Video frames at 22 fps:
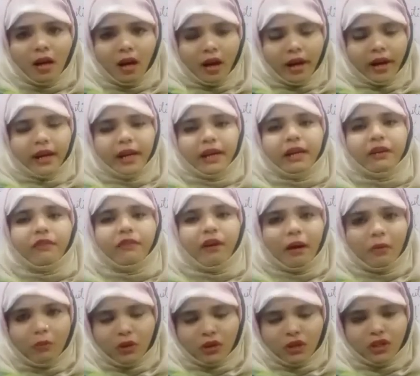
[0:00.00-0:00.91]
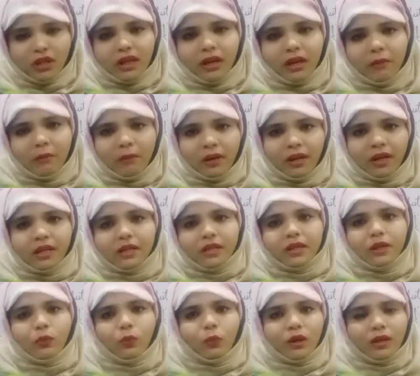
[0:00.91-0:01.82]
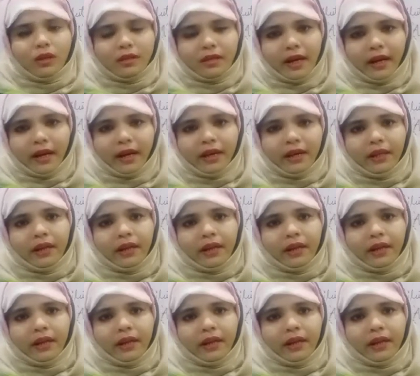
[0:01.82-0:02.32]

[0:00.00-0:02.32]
80 vibration completes in 1 second,